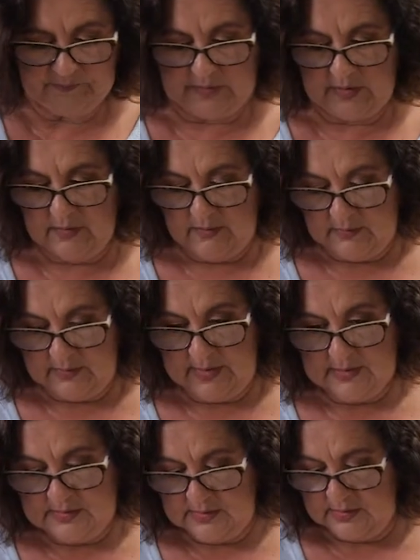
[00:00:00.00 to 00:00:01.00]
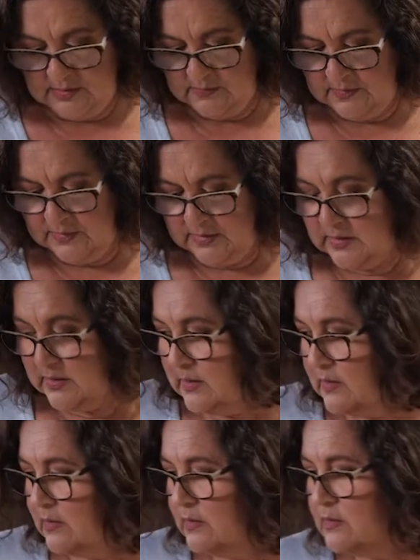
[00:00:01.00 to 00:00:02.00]
Oh, that's looking really
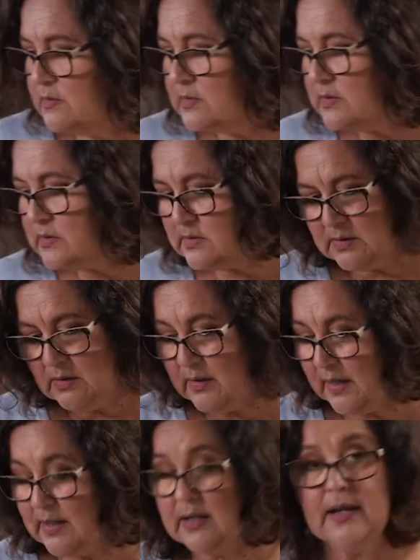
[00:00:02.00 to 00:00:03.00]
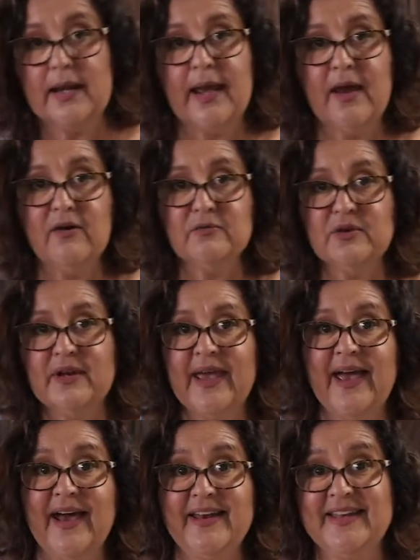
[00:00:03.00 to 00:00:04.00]
cute. Okay, now I'm going to
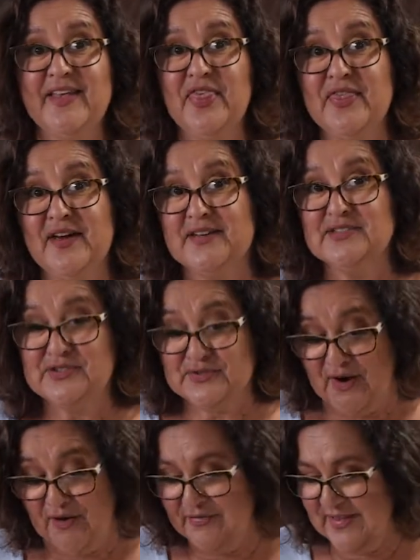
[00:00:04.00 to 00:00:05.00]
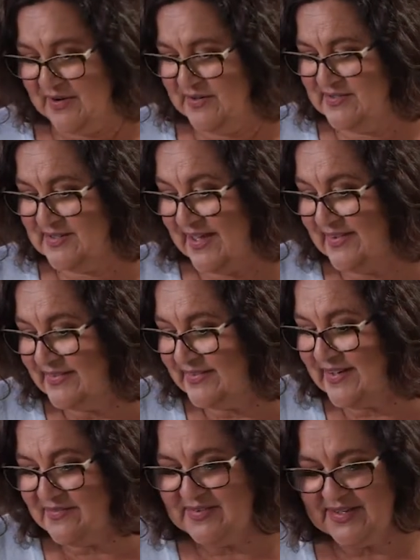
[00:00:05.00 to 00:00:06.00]
add the straw flowers. I
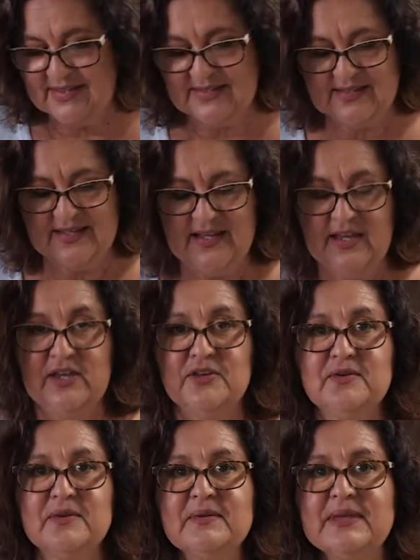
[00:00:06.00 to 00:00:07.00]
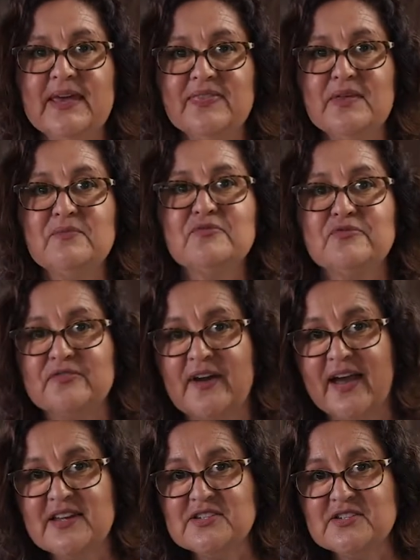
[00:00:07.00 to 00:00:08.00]
love these. You can get them
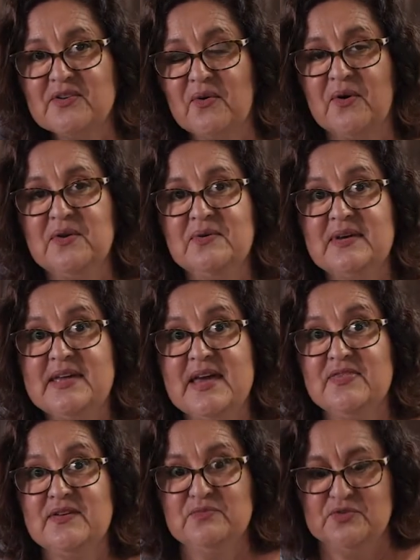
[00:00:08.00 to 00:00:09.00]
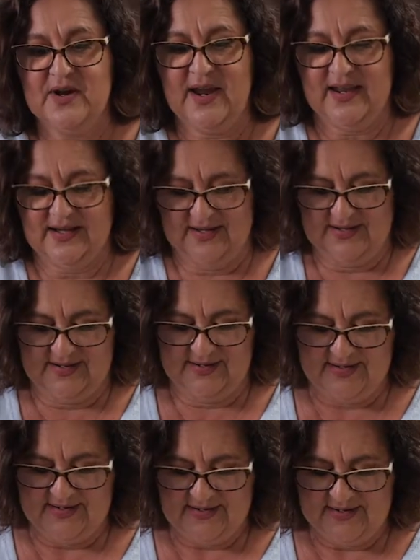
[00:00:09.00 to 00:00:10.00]
fresh or you can get them dried.
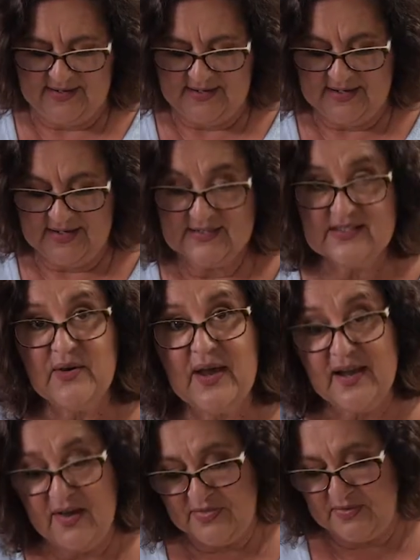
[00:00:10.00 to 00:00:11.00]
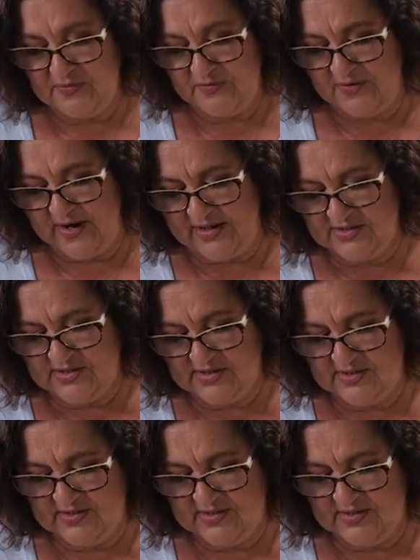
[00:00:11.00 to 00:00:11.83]
And so I got them fresh.